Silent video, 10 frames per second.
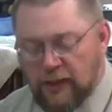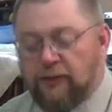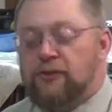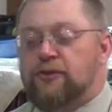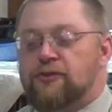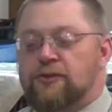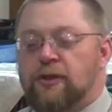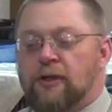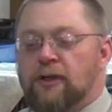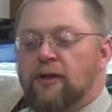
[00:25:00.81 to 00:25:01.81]
Now, this
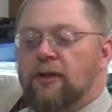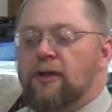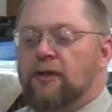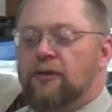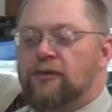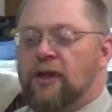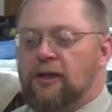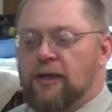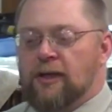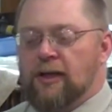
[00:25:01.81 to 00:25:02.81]
is the
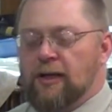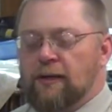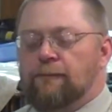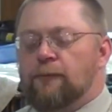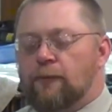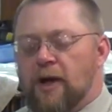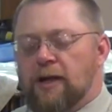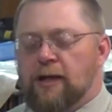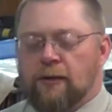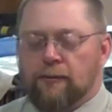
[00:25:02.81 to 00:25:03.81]
sign right
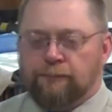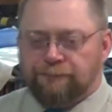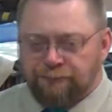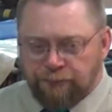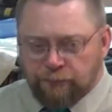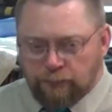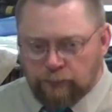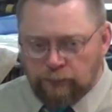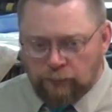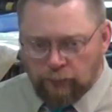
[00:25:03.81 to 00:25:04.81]
here.
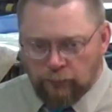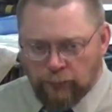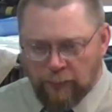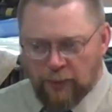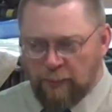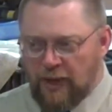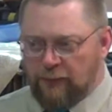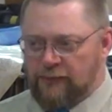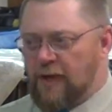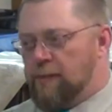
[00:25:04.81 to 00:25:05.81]
Remember the
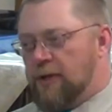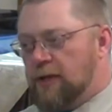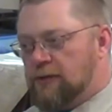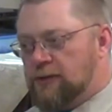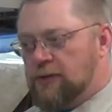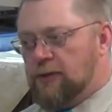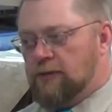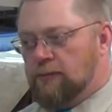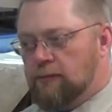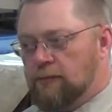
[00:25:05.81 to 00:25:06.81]
mountaintop analogy.
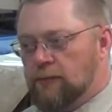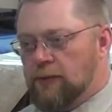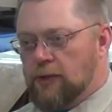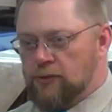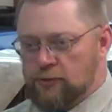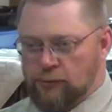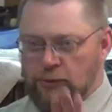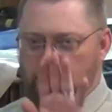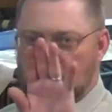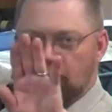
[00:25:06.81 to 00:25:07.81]
As you
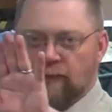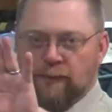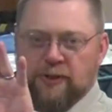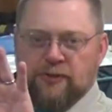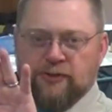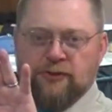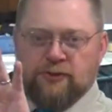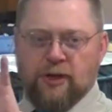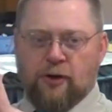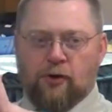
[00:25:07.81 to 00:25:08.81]
look at them from a
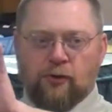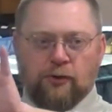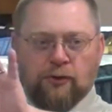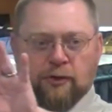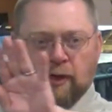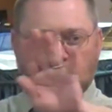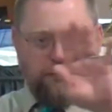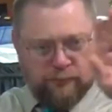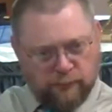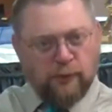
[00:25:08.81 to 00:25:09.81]
distance, they all look like
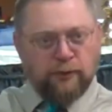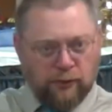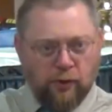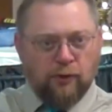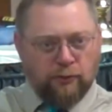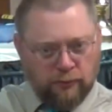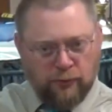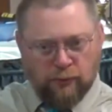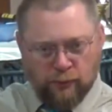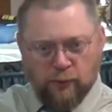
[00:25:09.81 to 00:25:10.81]
one long
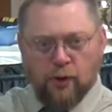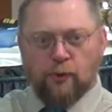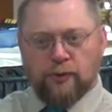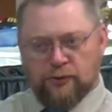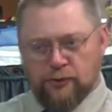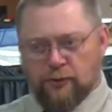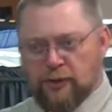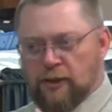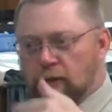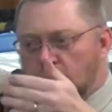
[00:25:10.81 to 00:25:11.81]
row until you
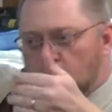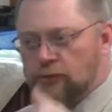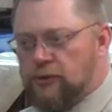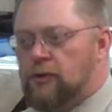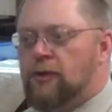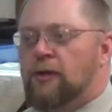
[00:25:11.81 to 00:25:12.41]
get close.